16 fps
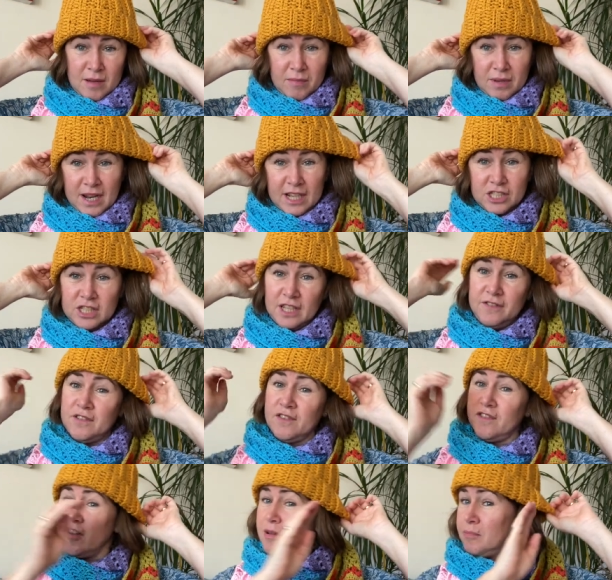but actually
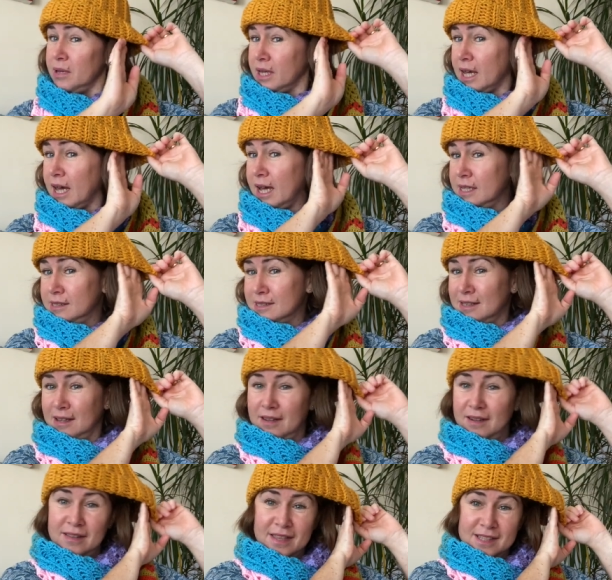for very big heads,
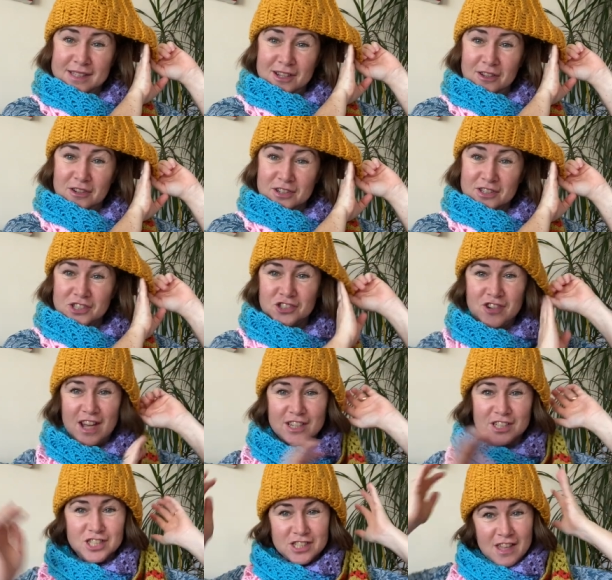there's a lot of
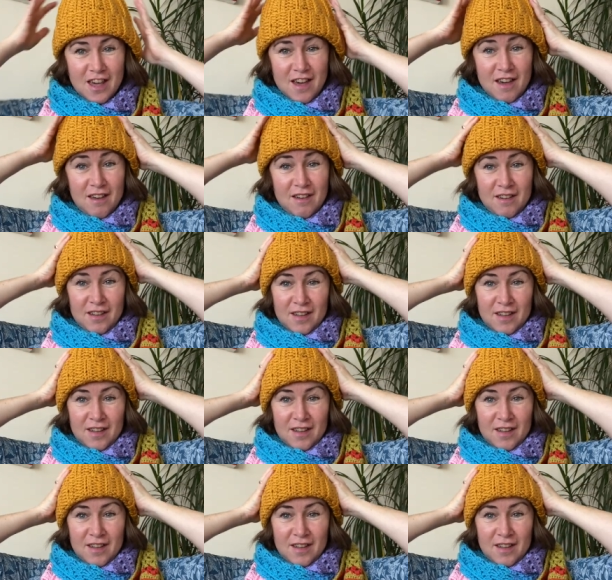stretch there.